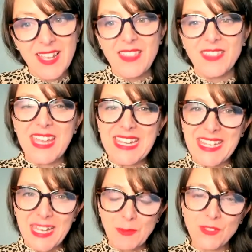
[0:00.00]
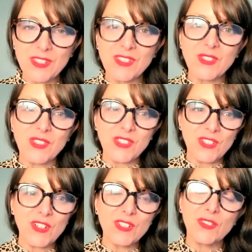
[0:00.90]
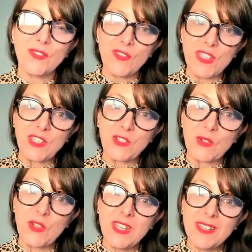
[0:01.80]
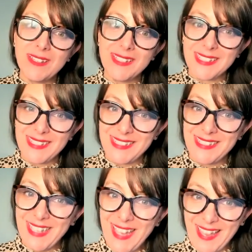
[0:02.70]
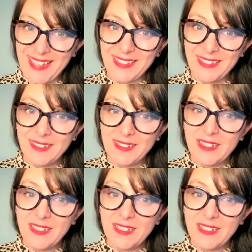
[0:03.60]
that enables us to start to feel today